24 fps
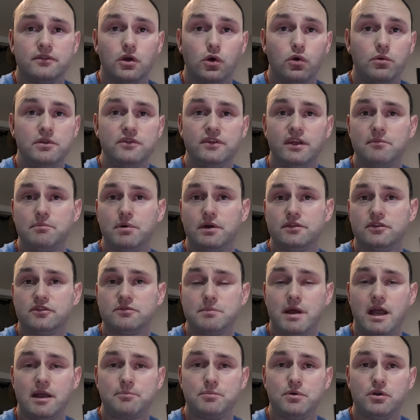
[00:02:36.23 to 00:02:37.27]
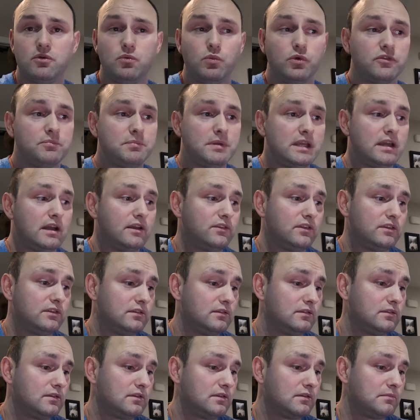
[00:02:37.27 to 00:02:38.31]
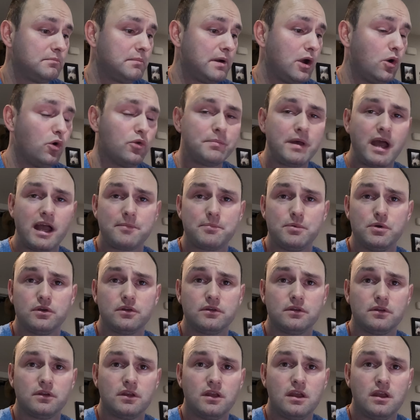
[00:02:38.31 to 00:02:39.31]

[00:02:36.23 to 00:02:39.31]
The only reason I bought this MacBook was because my old MacBook